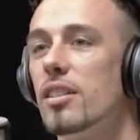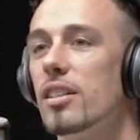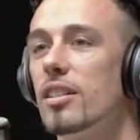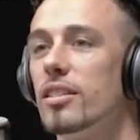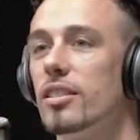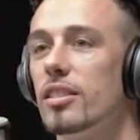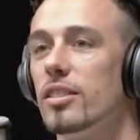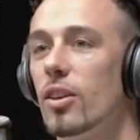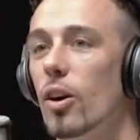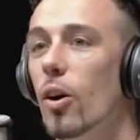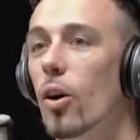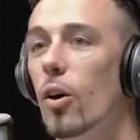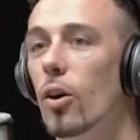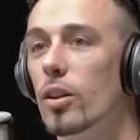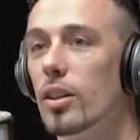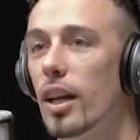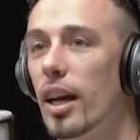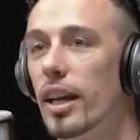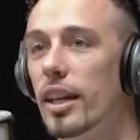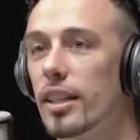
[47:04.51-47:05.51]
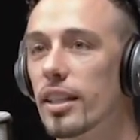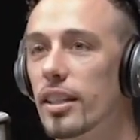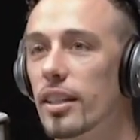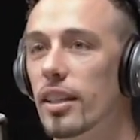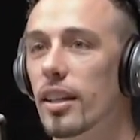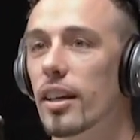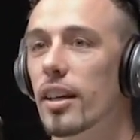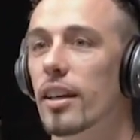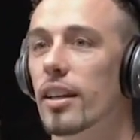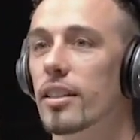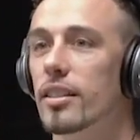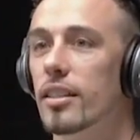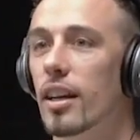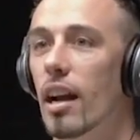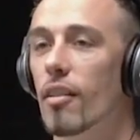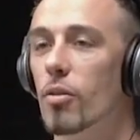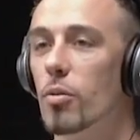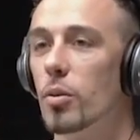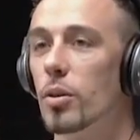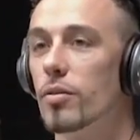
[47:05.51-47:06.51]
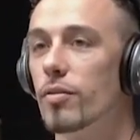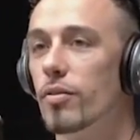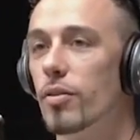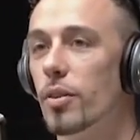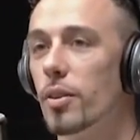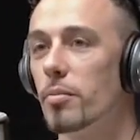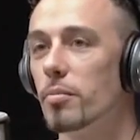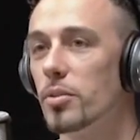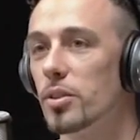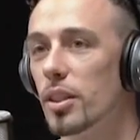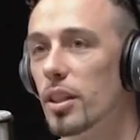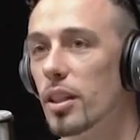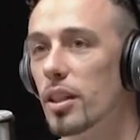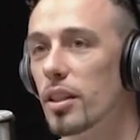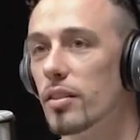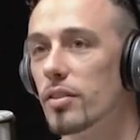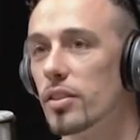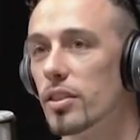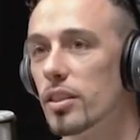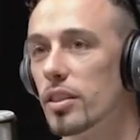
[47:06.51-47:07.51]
It's just all like everyone for themselves.